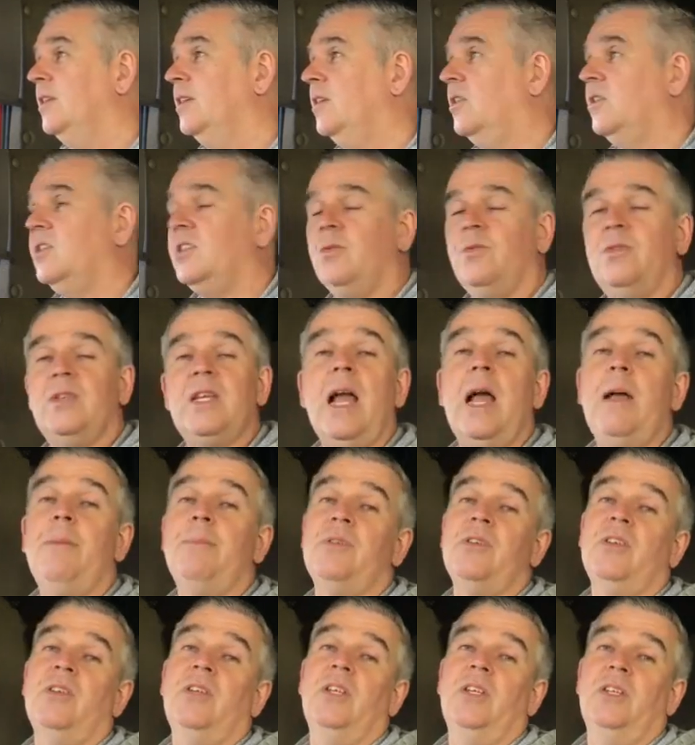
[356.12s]
Because there was
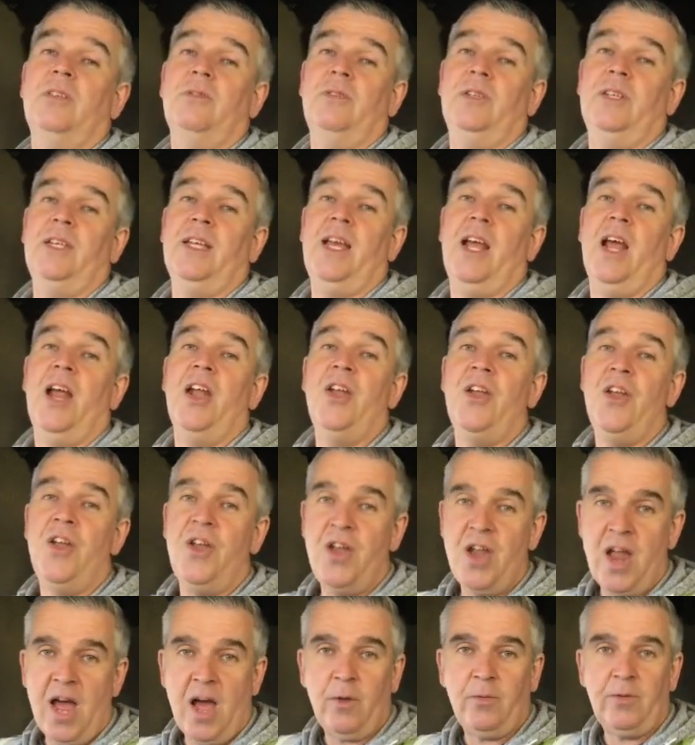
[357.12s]
absolutely
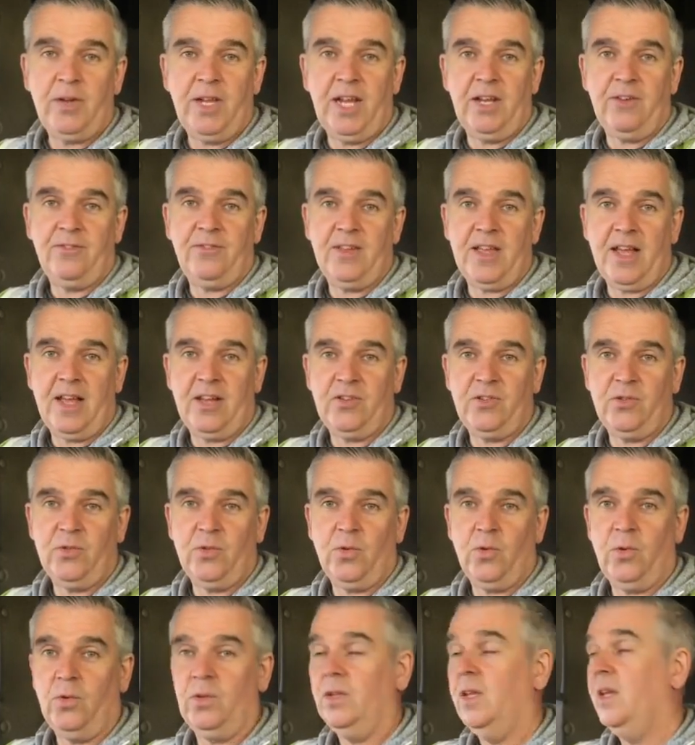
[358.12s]
no need for that at
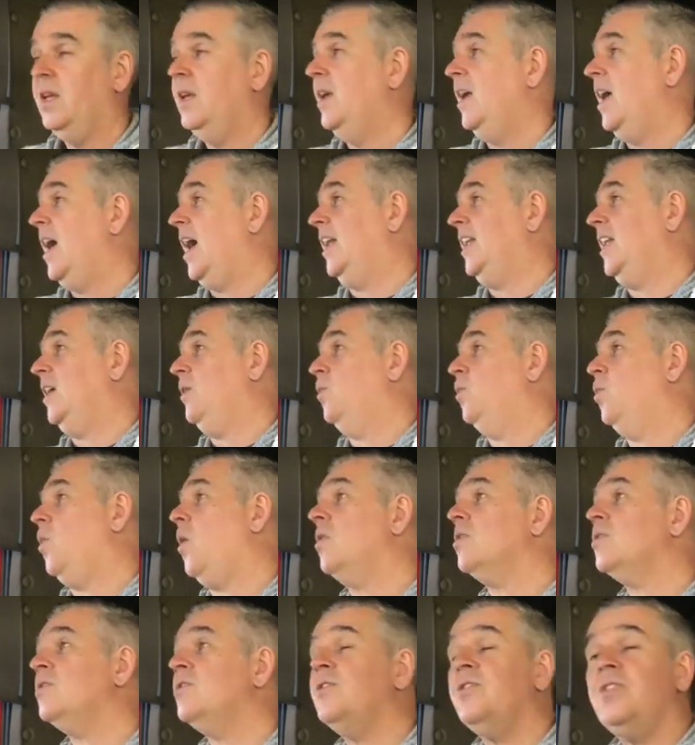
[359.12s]
all. And it
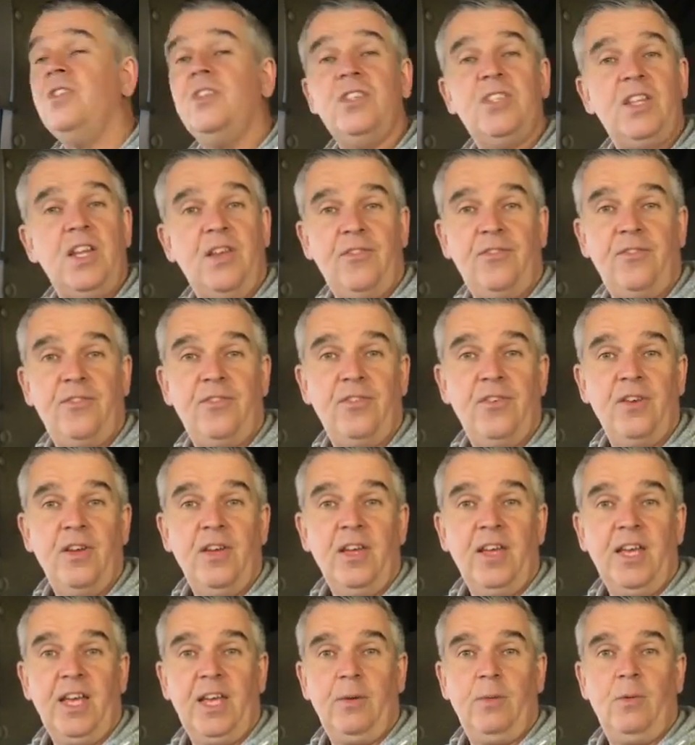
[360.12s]
wasn't as if
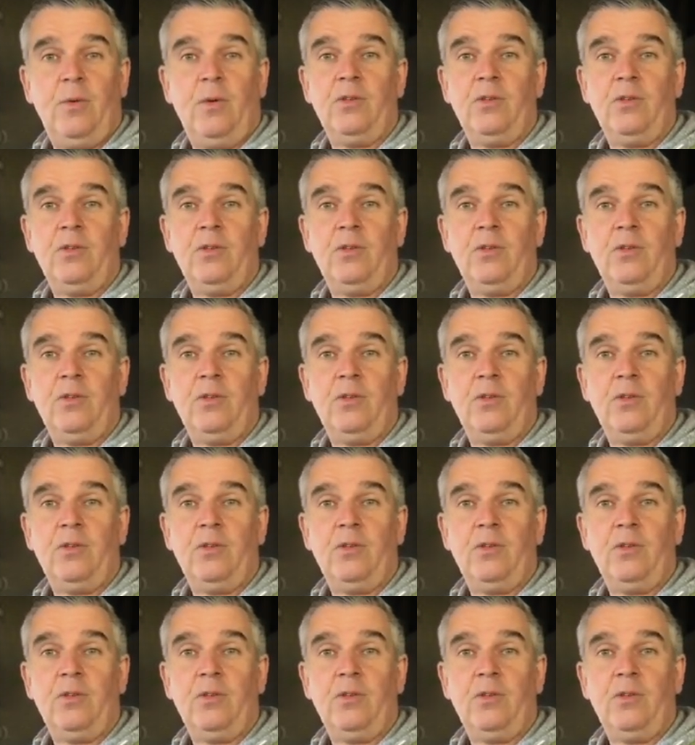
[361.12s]
it